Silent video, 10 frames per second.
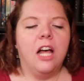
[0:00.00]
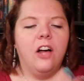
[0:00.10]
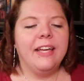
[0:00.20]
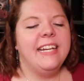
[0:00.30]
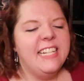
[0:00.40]

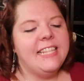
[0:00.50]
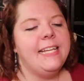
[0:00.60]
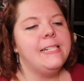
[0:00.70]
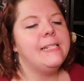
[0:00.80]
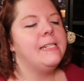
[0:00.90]
I'll get into
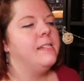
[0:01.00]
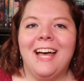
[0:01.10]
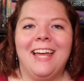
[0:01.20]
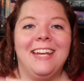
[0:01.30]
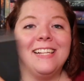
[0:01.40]
these.
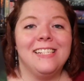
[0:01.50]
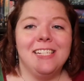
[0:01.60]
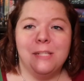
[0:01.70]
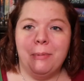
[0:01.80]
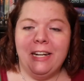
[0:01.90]
Uh, next
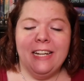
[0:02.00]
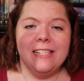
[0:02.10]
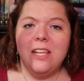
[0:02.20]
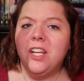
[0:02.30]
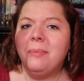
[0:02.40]
is Breaking a
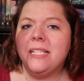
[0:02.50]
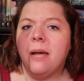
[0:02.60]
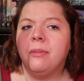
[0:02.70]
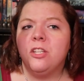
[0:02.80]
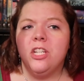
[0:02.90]
Zelda by
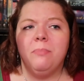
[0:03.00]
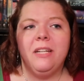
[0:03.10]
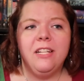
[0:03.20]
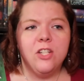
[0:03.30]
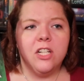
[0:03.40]
Tabitha
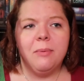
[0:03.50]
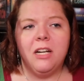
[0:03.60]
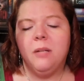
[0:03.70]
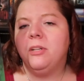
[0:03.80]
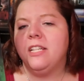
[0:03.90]
Shipley. Talked about
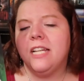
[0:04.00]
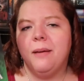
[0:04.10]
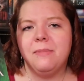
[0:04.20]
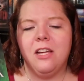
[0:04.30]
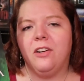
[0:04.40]
it a million
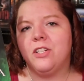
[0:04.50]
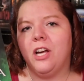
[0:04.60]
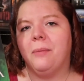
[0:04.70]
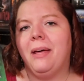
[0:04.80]
times, not going to talk